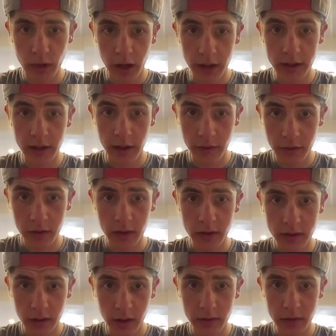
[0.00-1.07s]
I
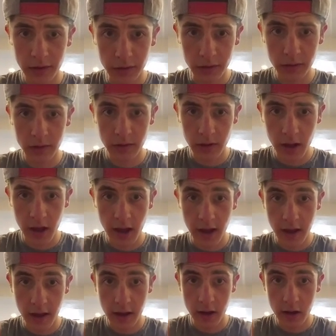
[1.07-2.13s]
definitely saw results,
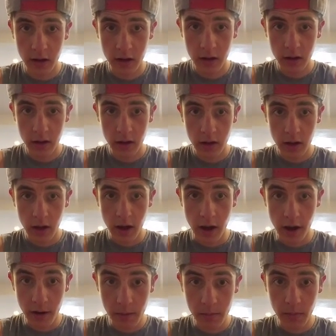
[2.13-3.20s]
and
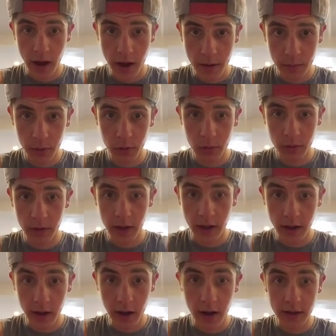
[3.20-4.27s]
I'm happy
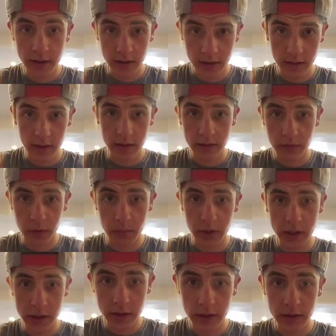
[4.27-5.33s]
that I did this for
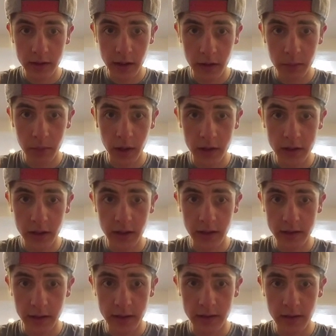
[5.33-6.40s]
my Genius Hour project
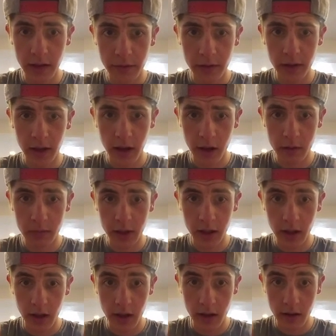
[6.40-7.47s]
because it has definitely helped
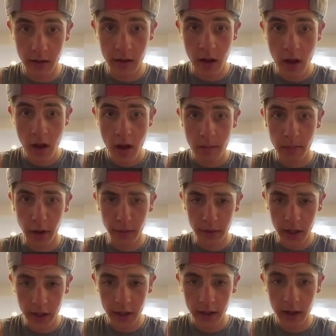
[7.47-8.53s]
me in my
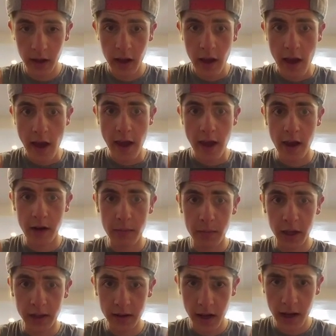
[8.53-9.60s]
running and in
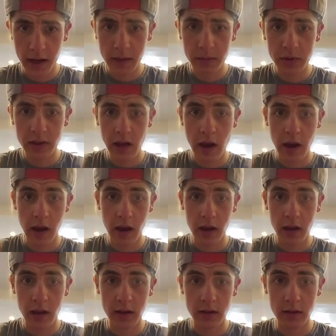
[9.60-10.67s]
my times,
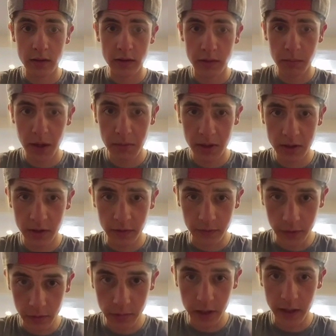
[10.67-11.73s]
and it's made me
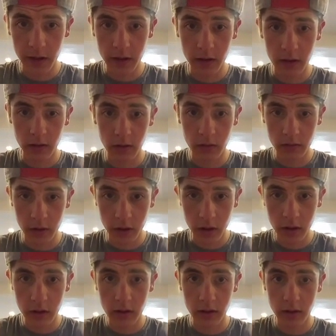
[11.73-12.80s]
just feel better
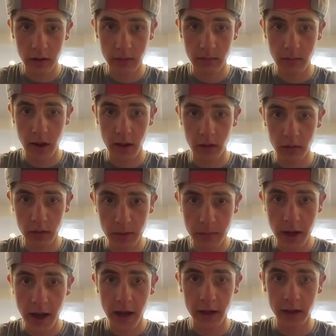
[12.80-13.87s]
overall in my lower
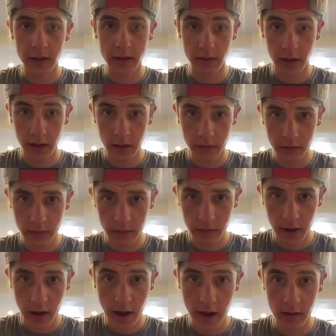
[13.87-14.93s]
back because I've
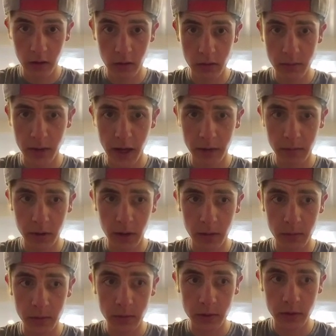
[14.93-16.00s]
had lower back
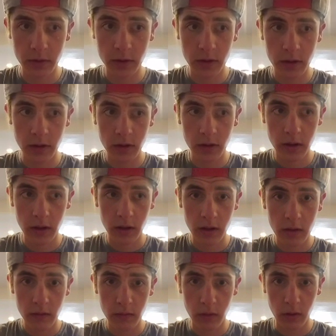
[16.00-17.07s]
problems
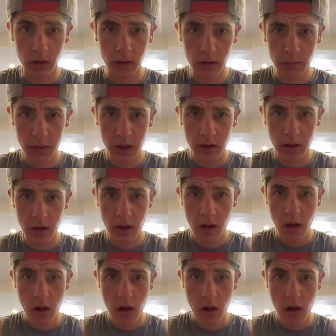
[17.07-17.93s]
for a little bit,